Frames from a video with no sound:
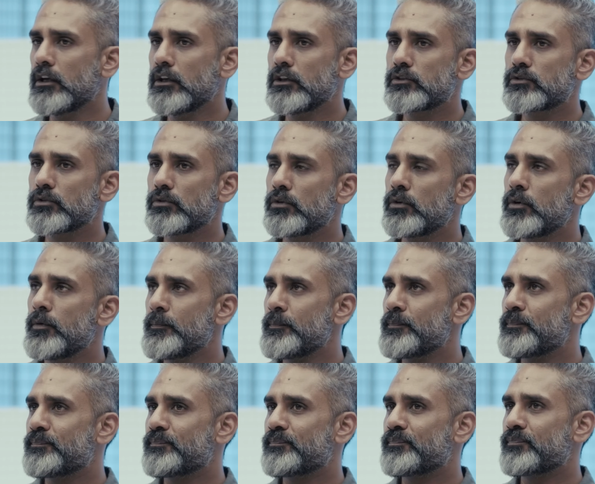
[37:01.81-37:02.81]
So
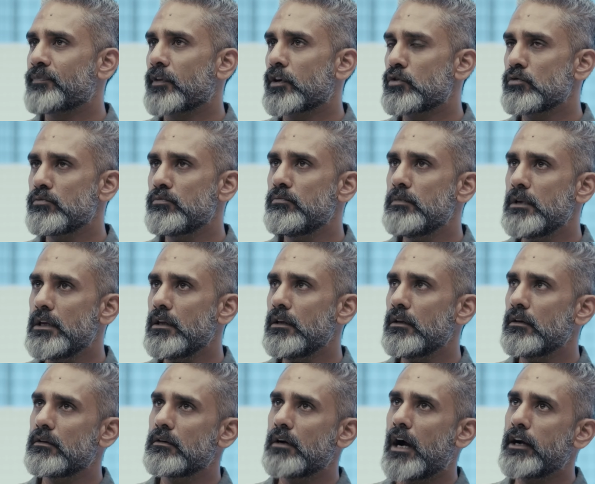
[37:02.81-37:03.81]
to me,
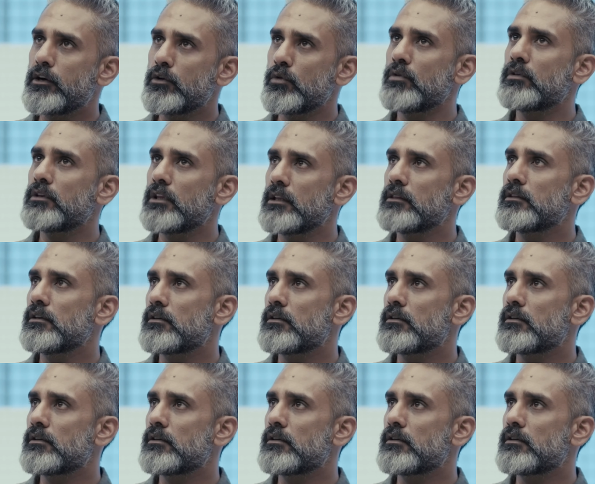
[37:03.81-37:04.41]
I don't think the